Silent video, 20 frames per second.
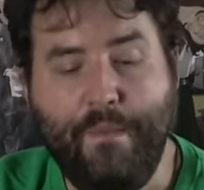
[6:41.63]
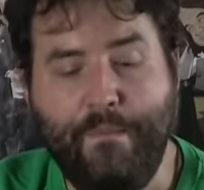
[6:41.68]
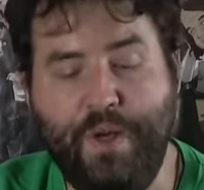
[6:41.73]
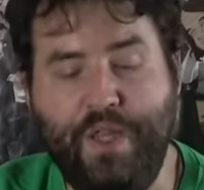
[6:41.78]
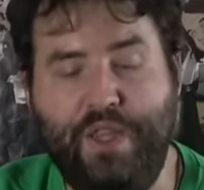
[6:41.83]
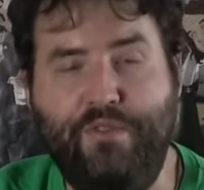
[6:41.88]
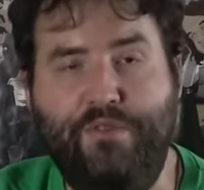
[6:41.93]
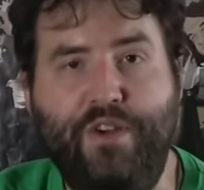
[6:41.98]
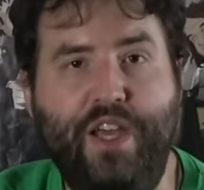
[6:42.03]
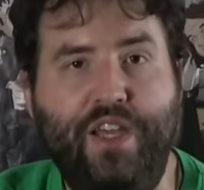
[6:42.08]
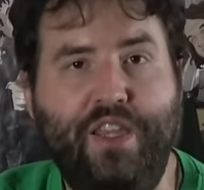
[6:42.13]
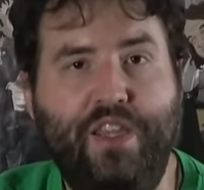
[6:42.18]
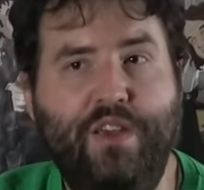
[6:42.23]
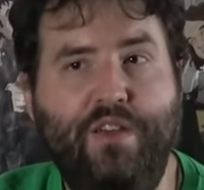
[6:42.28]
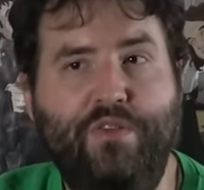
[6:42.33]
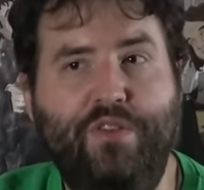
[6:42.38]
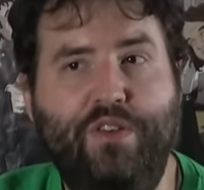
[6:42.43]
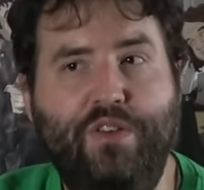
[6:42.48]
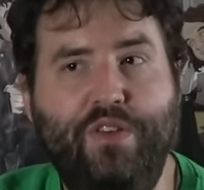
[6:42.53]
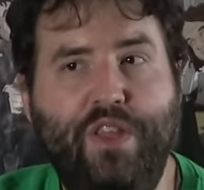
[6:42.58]
But the fact that you
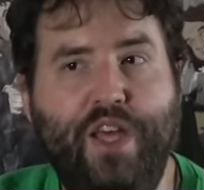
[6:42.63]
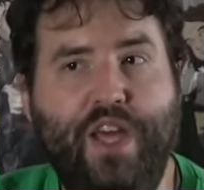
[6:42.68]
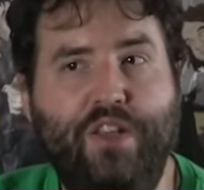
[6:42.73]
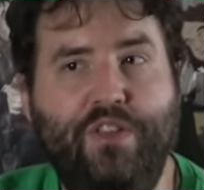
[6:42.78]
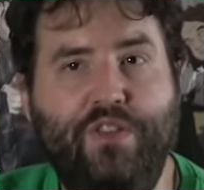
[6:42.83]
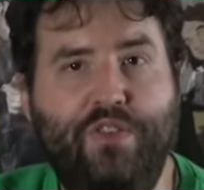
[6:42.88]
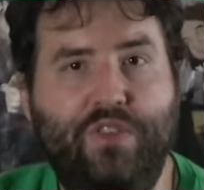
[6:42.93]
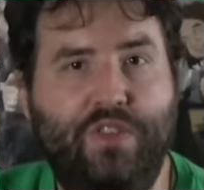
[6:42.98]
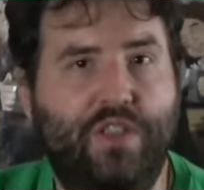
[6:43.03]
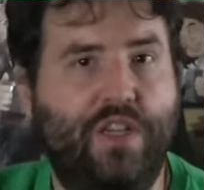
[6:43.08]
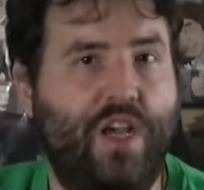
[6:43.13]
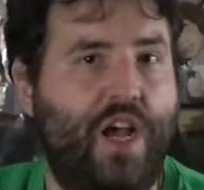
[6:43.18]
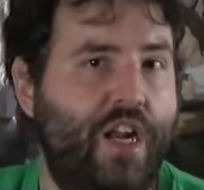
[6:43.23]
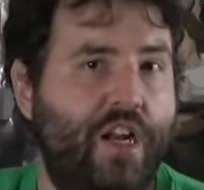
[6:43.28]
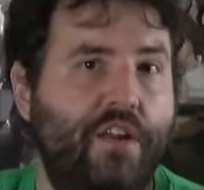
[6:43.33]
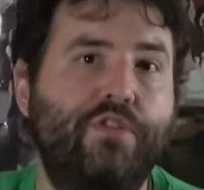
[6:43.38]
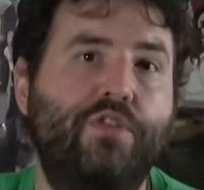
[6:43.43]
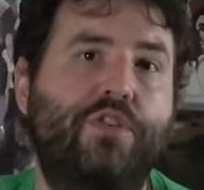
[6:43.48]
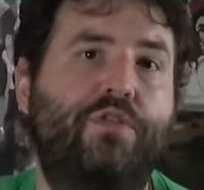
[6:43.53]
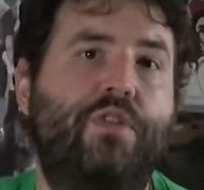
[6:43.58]
have to do that is
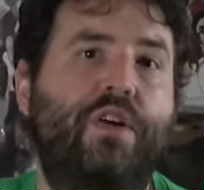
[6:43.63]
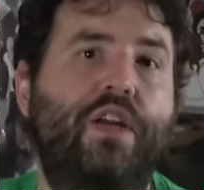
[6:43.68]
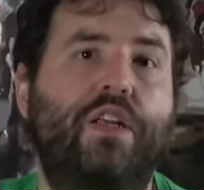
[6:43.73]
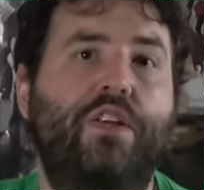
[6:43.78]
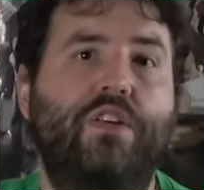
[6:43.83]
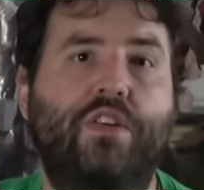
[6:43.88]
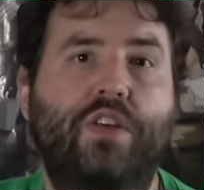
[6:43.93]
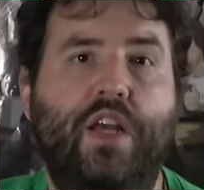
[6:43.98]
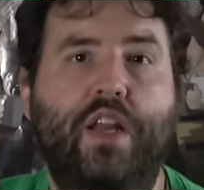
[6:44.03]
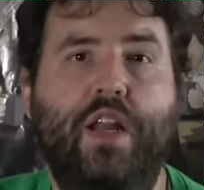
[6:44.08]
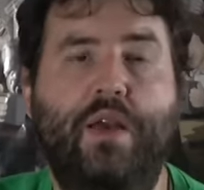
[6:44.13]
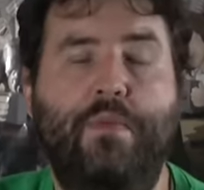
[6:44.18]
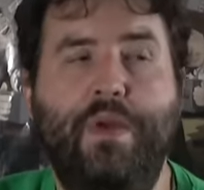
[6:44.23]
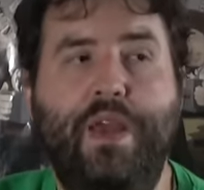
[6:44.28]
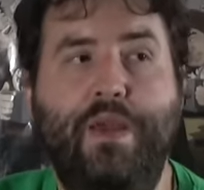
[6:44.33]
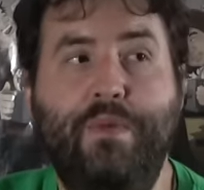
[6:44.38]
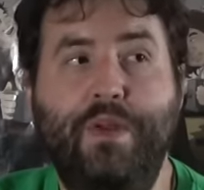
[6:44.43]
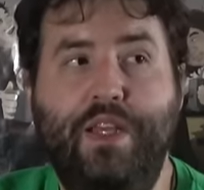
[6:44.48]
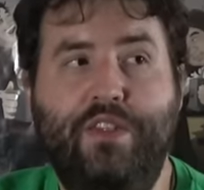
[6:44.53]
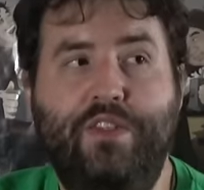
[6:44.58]
kind of strange. And
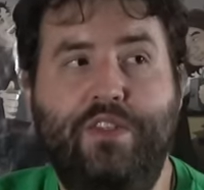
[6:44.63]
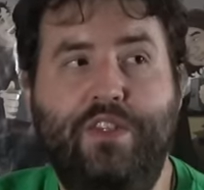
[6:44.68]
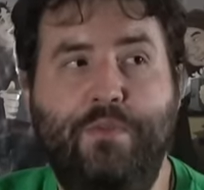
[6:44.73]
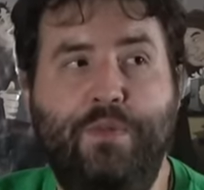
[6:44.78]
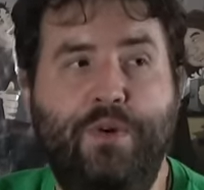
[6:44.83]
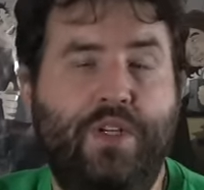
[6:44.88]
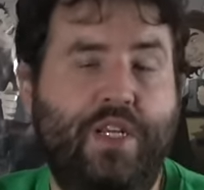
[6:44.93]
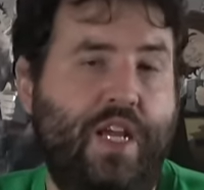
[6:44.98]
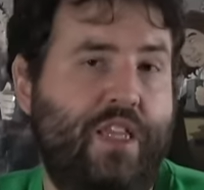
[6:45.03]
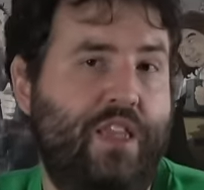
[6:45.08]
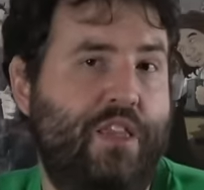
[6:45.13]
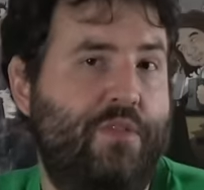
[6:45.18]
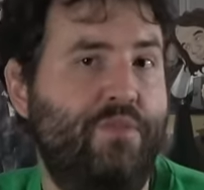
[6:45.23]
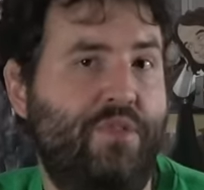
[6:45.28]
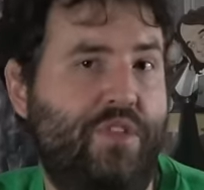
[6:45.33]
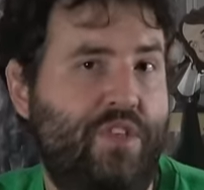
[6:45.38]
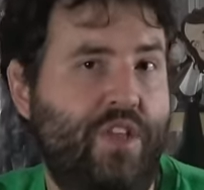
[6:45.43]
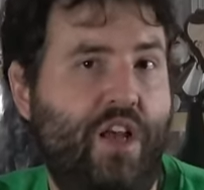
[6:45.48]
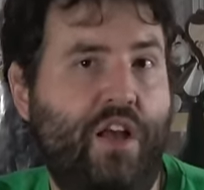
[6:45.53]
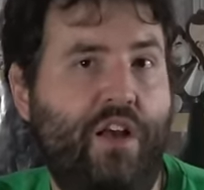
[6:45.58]
maybe it's to protect
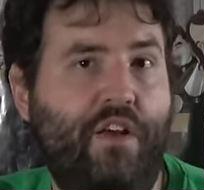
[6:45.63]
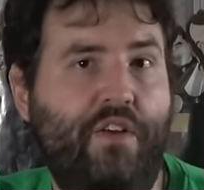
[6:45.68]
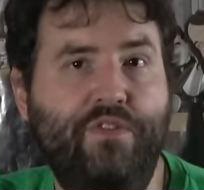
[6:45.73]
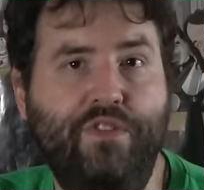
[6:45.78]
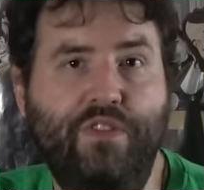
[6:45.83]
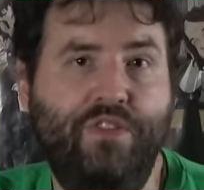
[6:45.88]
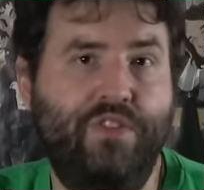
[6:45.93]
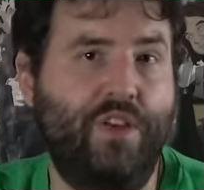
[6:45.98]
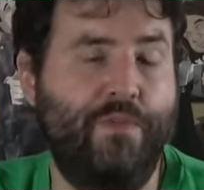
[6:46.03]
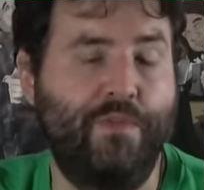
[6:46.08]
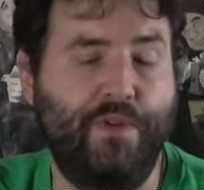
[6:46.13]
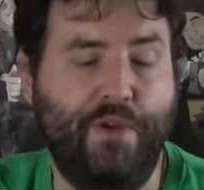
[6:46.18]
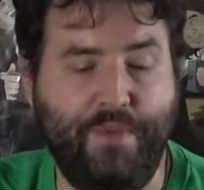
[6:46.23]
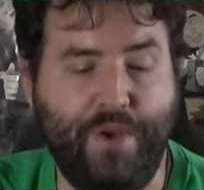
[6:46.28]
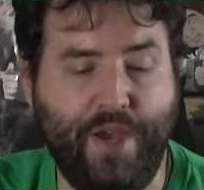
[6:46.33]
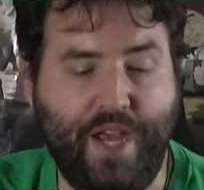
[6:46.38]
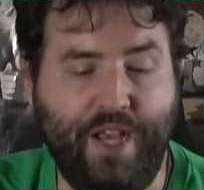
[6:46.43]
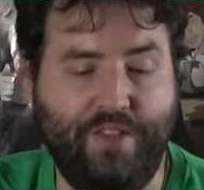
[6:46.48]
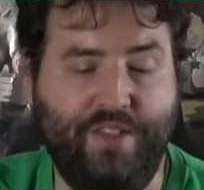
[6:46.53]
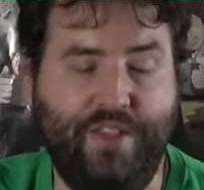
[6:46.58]
themselves in some
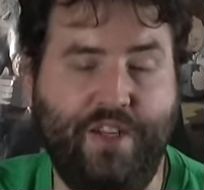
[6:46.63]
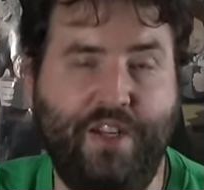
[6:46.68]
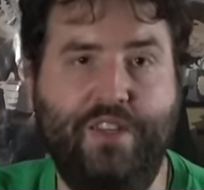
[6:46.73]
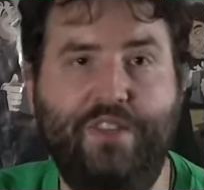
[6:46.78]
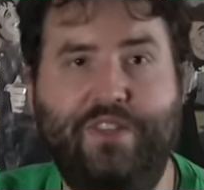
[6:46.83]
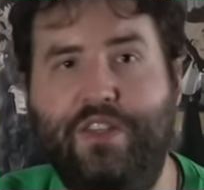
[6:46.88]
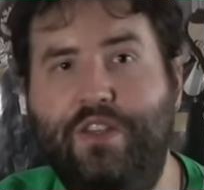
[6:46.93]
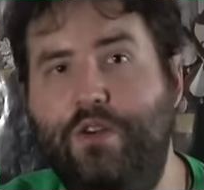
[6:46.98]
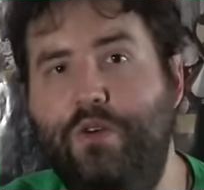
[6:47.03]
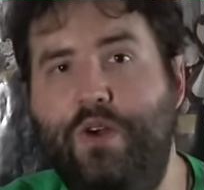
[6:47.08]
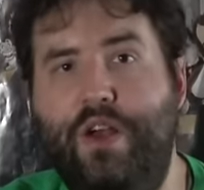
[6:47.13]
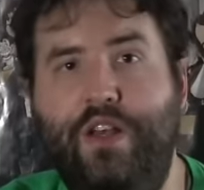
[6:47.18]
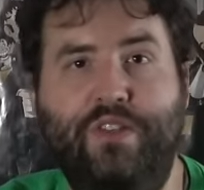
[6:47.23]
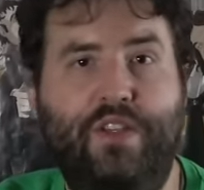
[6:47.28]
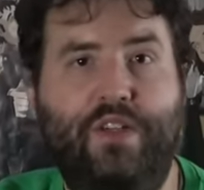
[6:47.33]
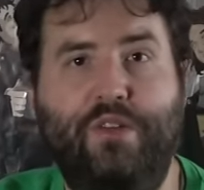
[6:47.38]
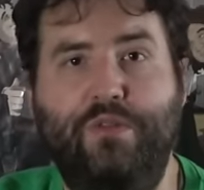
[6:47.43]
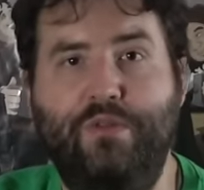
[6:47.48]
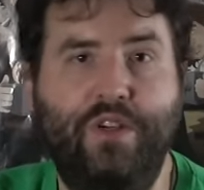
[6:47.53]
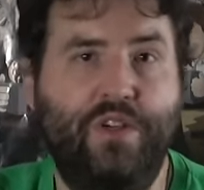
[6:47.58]
capacity, to see who has
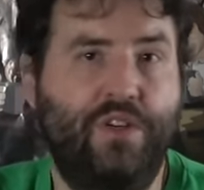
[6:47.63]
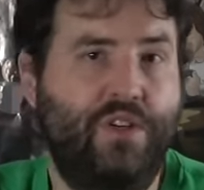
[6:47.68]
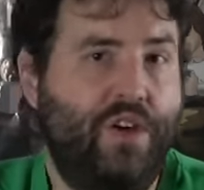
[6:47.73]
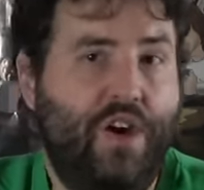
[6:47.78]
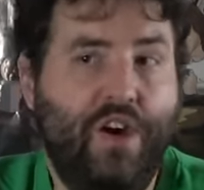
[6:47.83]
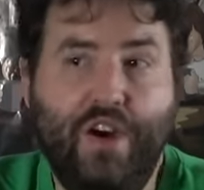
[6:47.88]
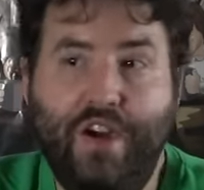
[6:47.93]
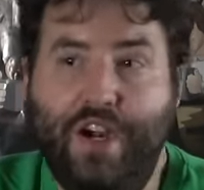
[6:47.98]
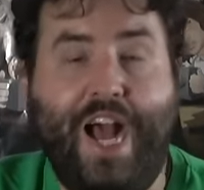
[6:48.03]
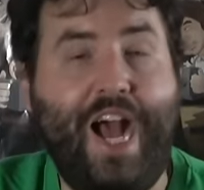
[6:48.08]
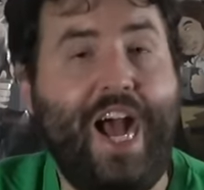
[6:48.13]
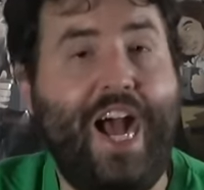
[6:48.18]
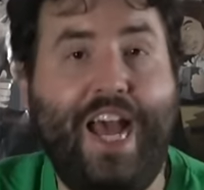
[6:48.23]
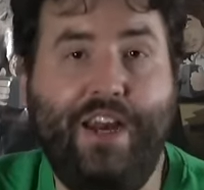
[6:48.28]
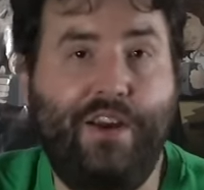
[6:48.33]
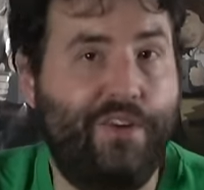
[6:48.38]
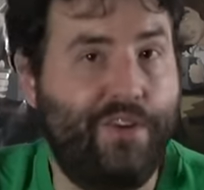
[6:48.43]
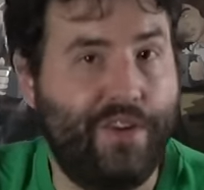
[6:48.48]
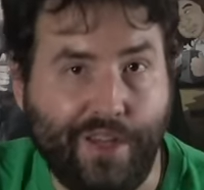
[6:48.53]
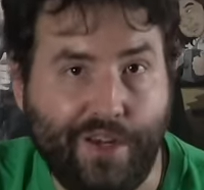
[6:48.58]
like a real card. I
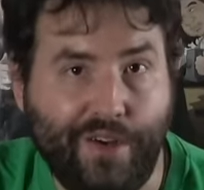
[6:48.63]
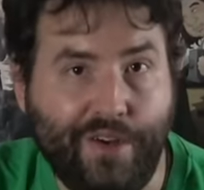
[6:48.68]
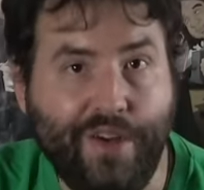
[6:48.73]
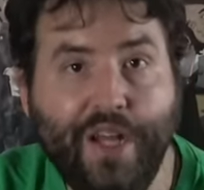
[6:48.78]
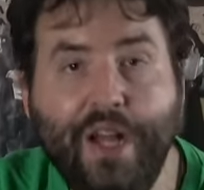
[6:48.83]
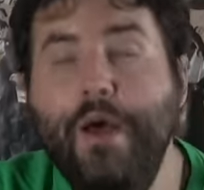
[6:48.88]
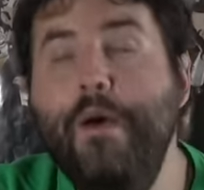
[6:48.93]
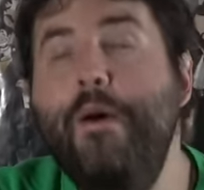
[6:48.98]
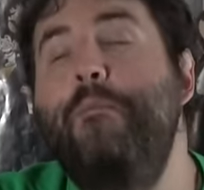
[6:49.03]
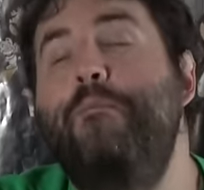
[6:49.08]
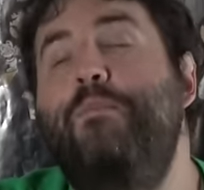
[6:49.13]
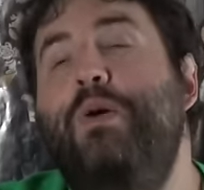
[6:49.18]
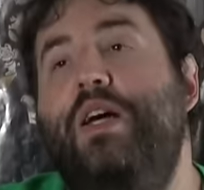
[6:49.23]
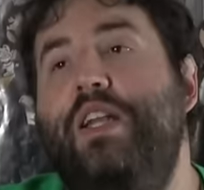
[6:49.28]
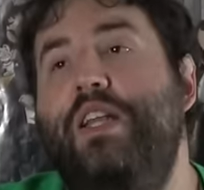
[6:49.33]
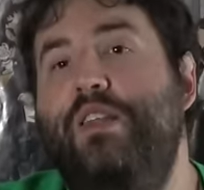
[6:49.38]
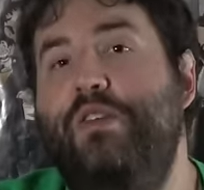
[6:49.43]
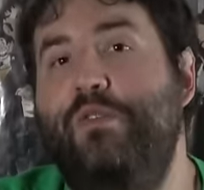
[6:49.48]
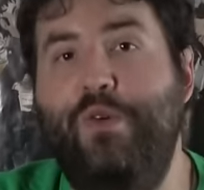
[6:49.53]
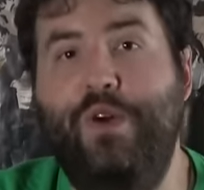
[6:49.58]
don't know.
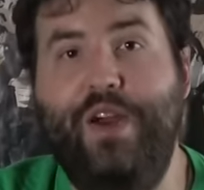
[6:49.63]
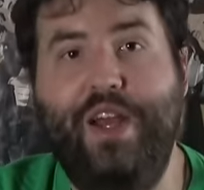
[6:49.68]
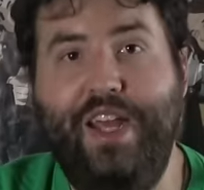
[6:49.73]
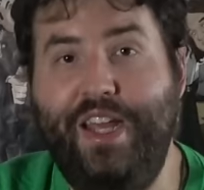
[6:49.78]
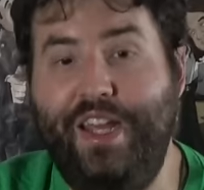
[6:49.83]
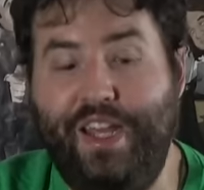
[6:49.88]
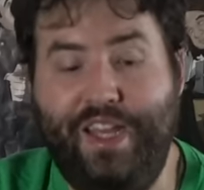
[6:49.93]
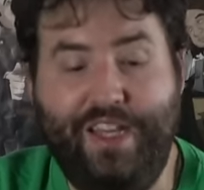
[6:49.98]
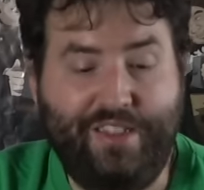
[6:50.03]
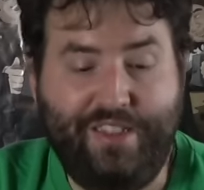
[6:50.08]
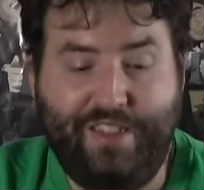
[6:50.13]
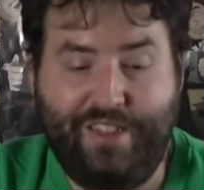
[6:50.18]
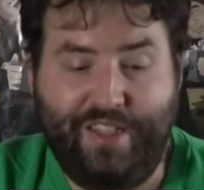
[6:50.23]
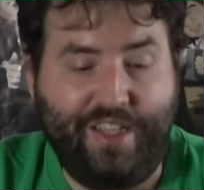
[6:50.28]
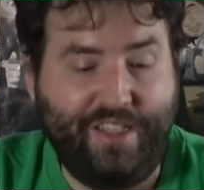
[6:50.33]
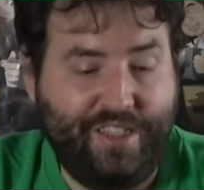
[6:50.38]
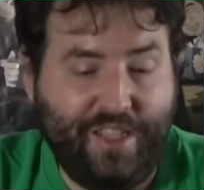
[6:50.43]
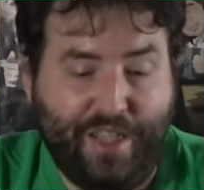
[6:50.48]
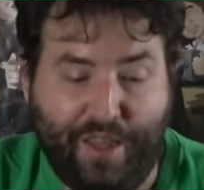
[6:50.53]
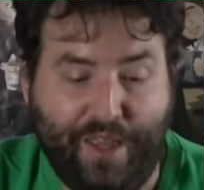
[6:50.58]
But either way, it's
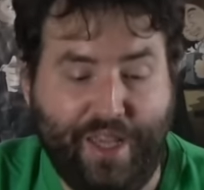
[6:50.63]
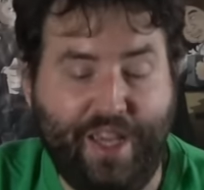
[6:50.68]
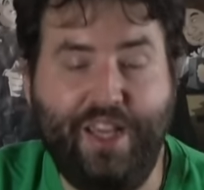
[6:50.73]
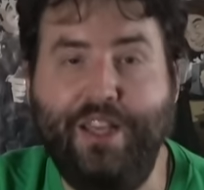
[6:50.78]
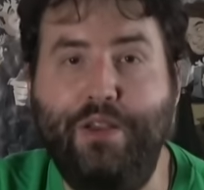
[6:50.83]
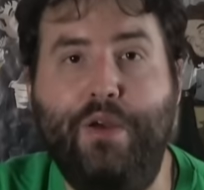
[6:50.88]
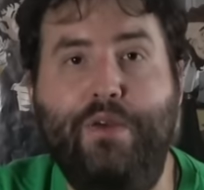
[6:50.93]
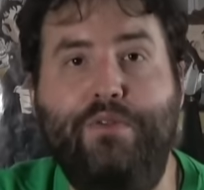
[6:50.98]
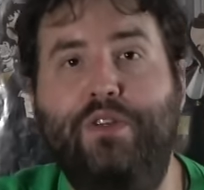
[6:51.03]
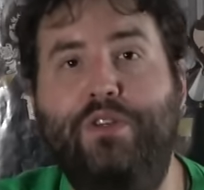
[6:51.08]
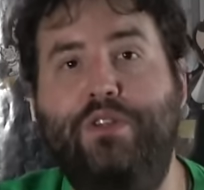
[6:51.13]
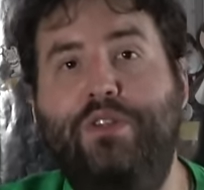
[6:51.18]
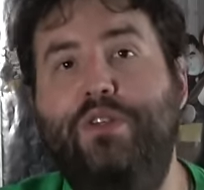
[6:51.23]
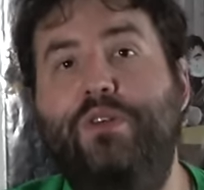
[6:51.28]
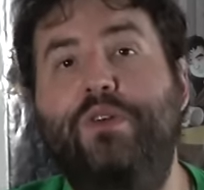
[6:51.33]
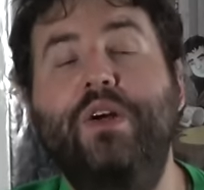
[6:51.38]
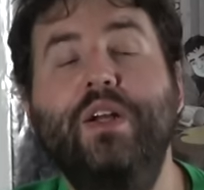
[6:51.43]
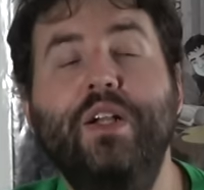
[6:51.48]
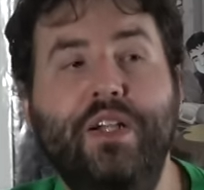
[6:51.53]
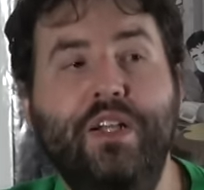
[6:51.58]
it's a thing you have to
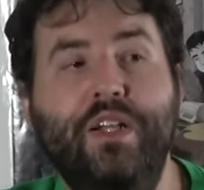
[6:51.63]
do.